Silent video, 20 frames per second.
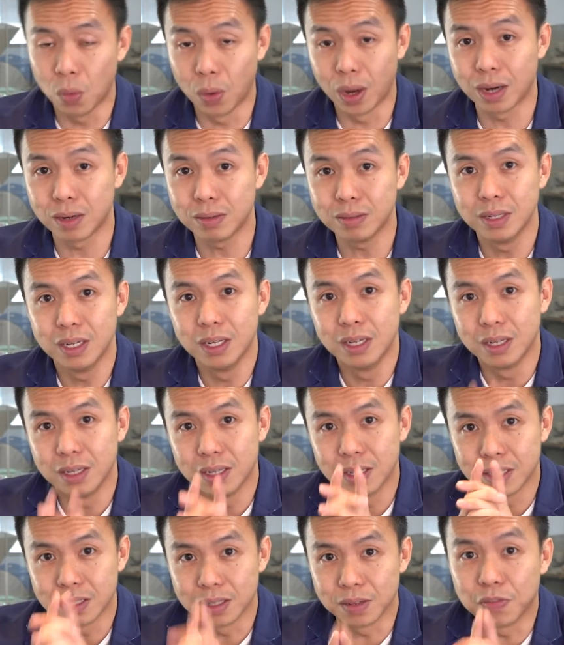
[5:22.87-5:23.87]
Well,
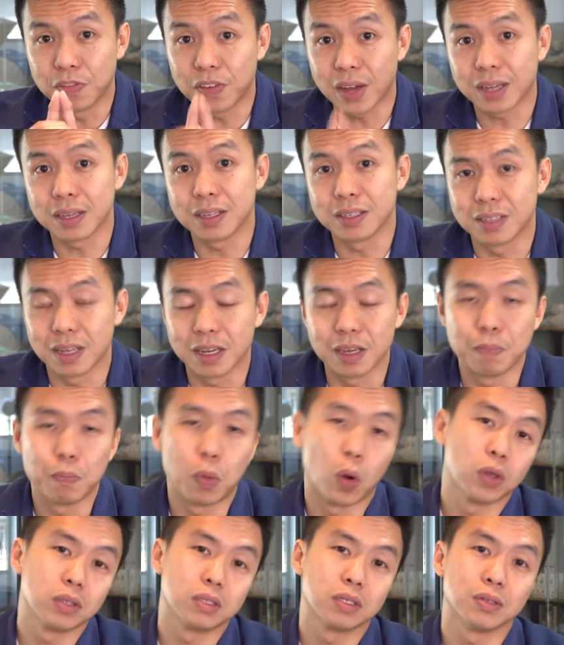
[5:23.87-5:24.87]
the fact is that it
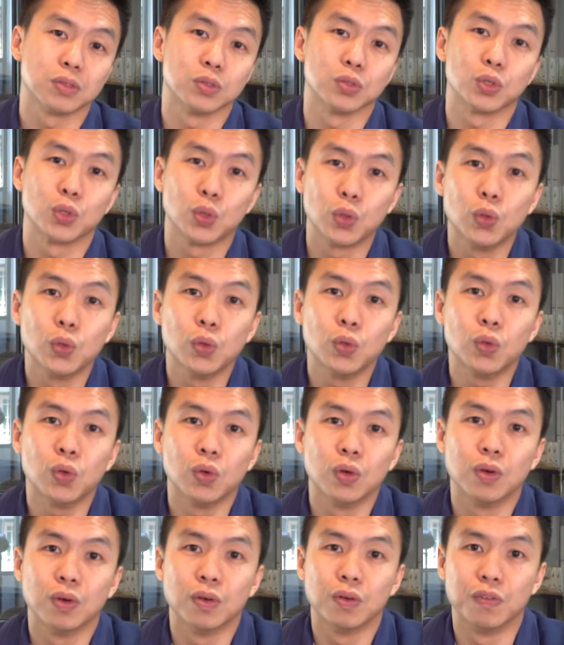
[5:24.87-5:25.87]
points down to
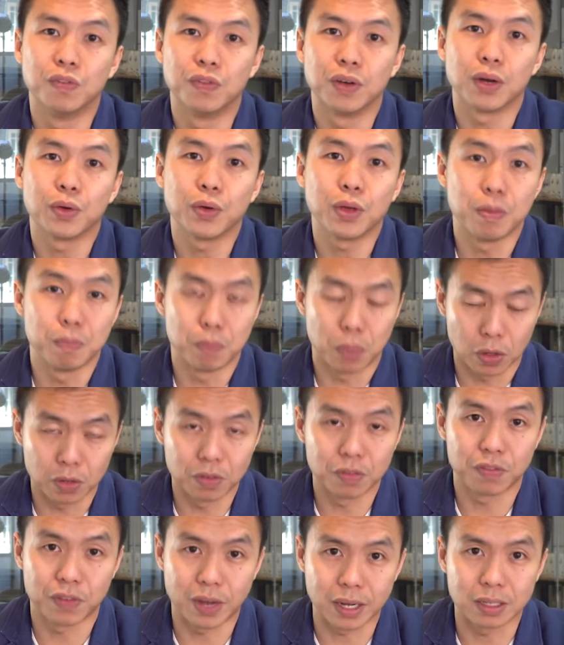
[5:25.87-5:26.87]
two very
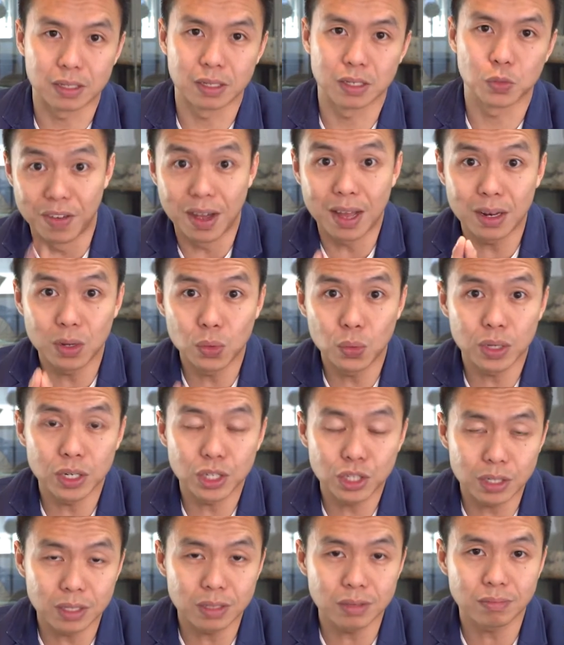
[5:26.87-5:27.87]
important factors,
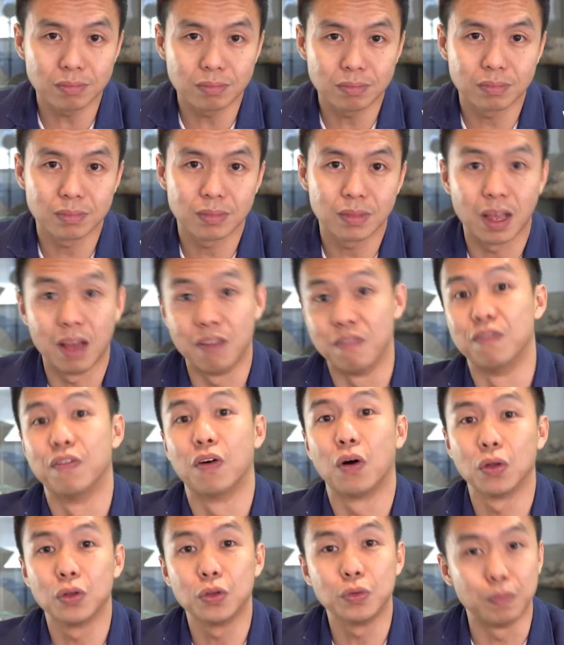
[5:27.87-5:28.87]
valuation and
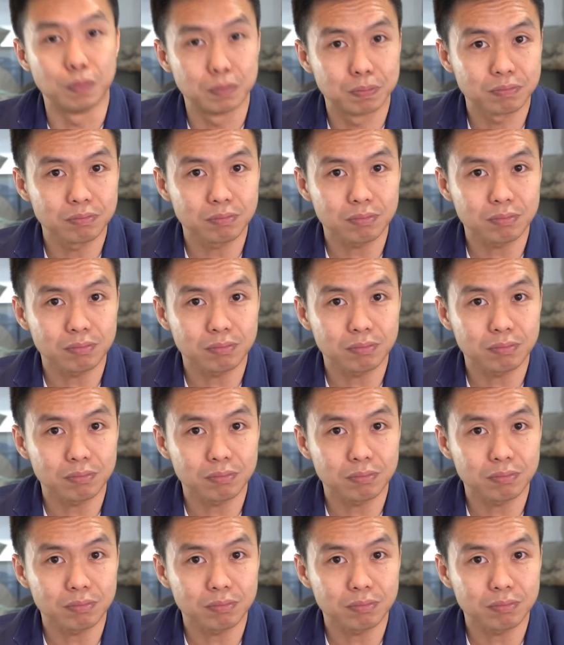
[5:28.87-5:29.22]
volume.